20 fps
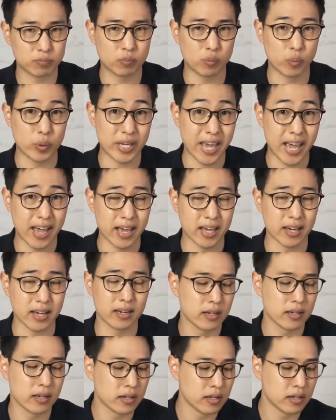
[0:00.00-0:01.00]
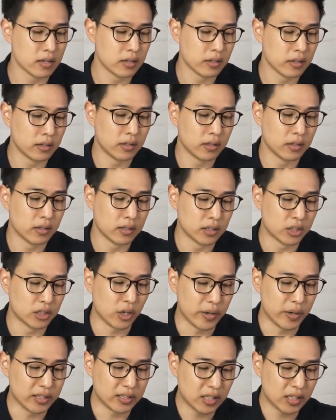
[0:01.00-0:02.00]
we can.
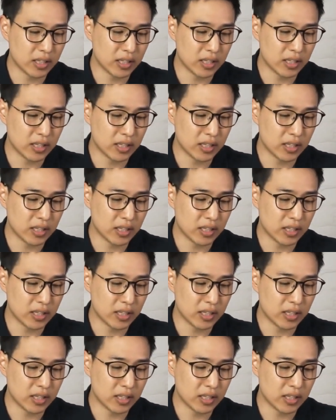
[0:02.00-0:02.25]
So instead of